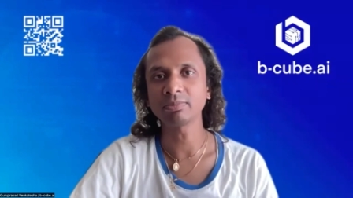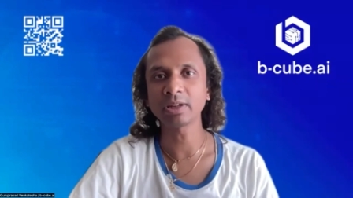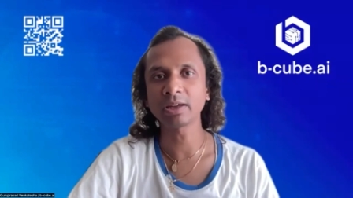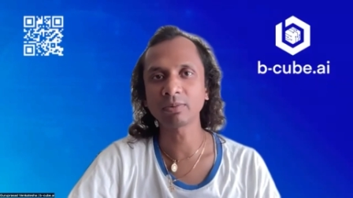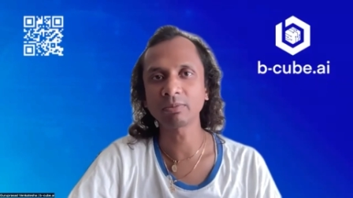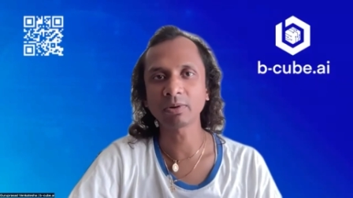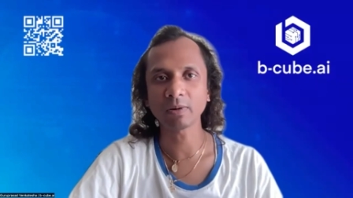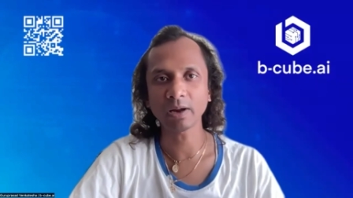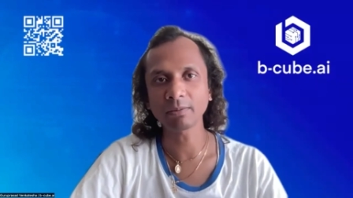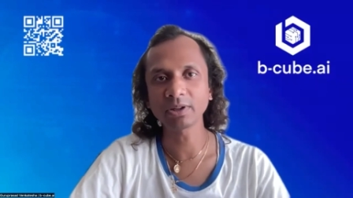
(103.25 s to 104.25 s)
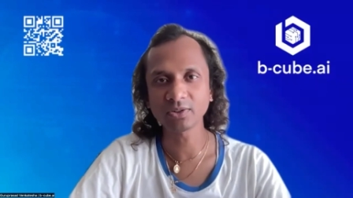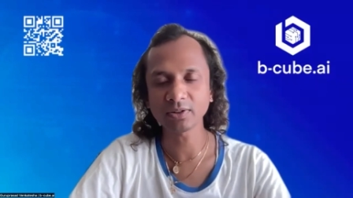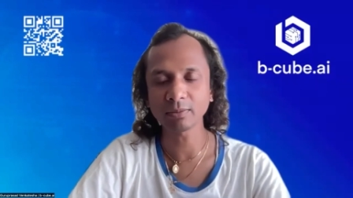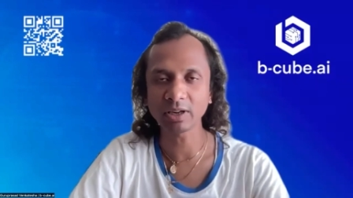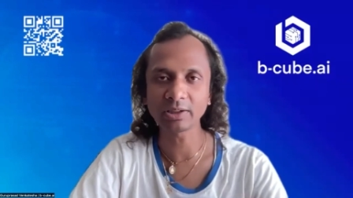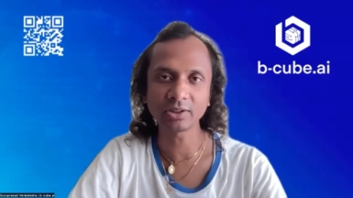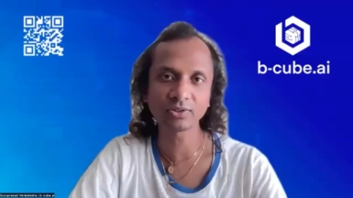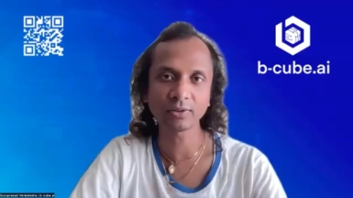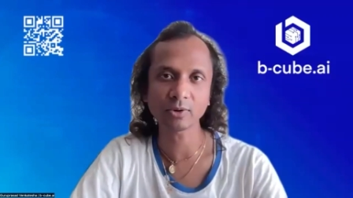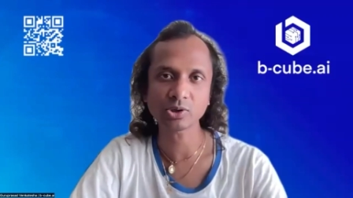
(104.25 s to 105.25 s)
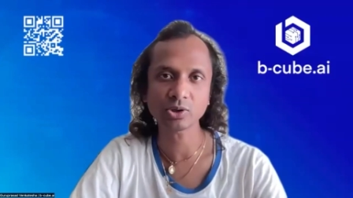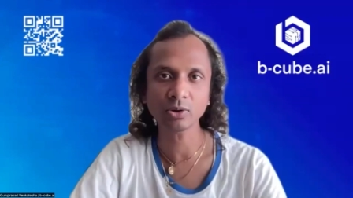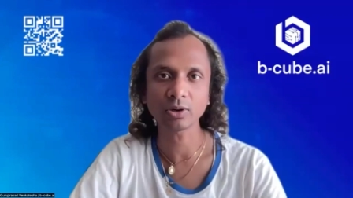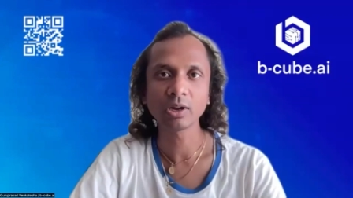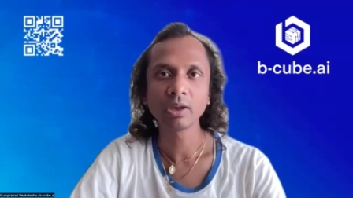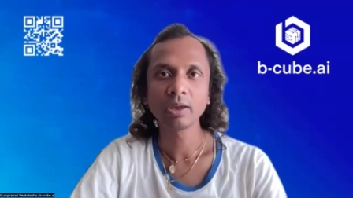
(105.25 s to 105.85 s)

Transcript: There we were having some latency for sure,